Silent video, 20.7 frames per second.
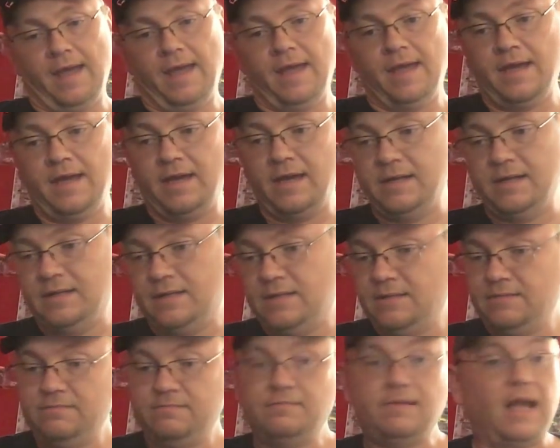And
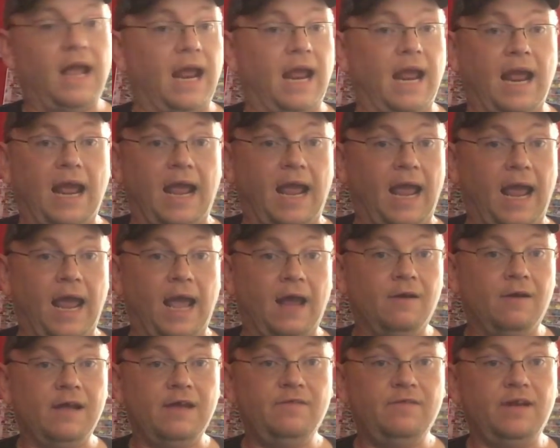I
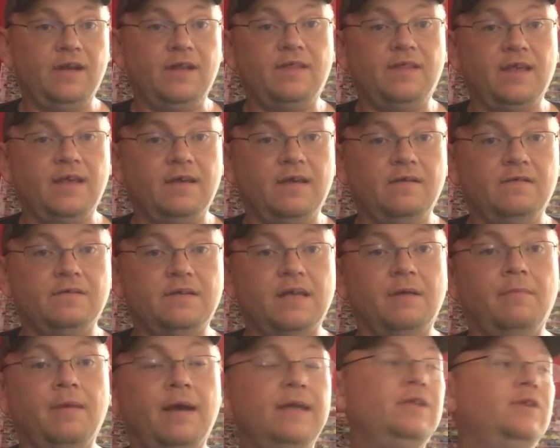don't have anything else.
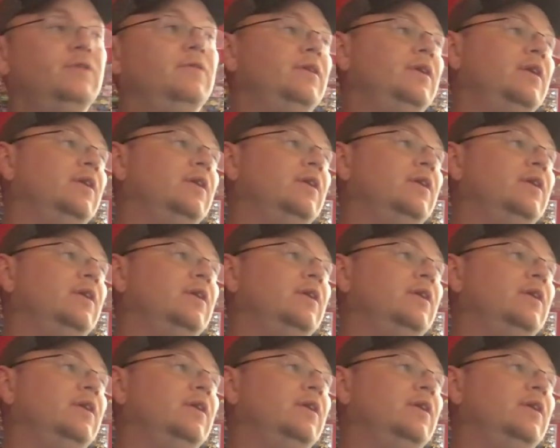I might do